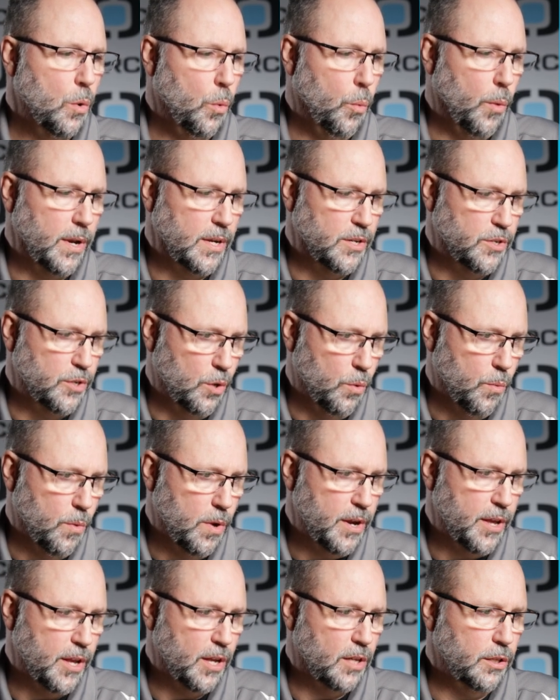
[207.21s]
We do
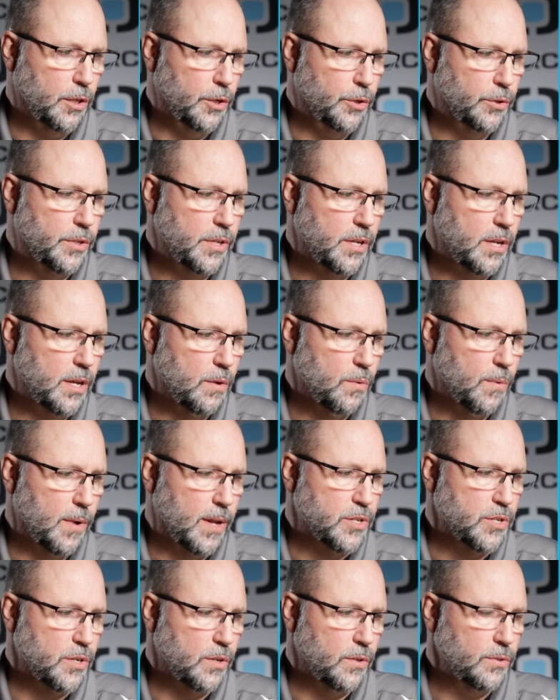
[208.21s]
want to include the
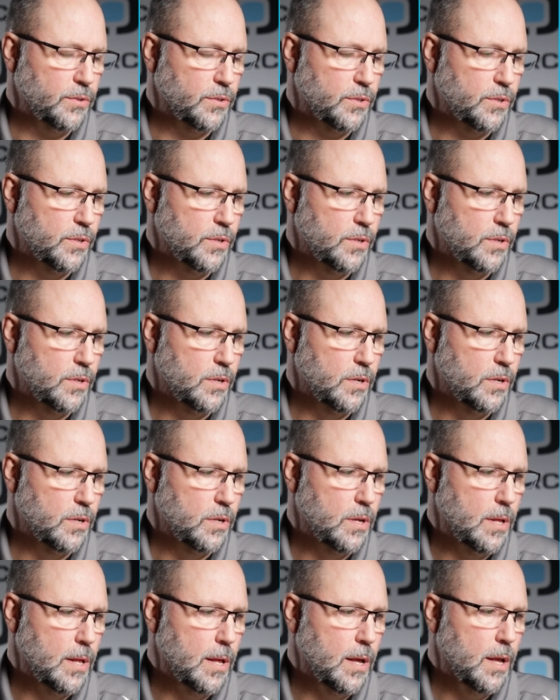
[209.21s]
originals.
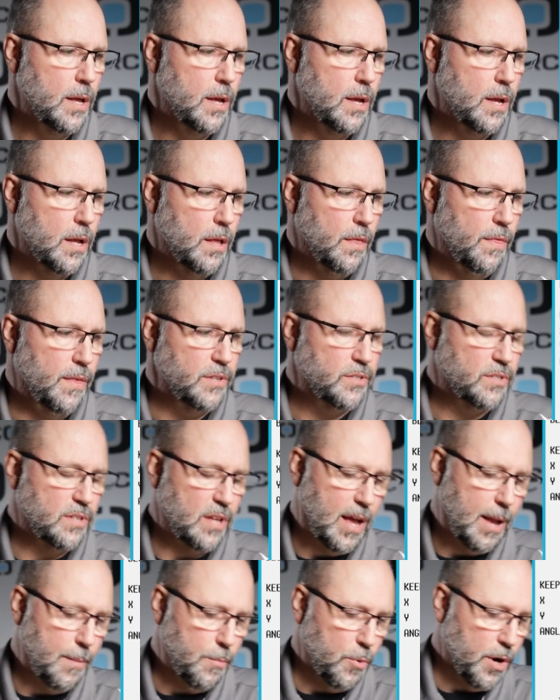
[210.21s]
This
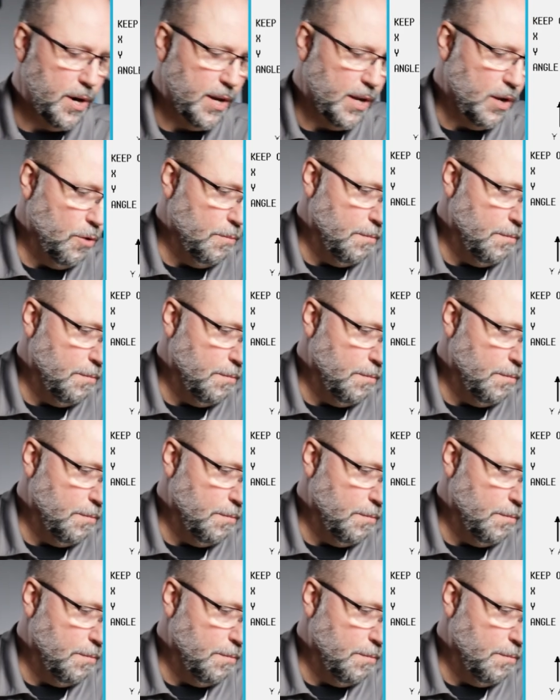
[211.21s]
time we're going to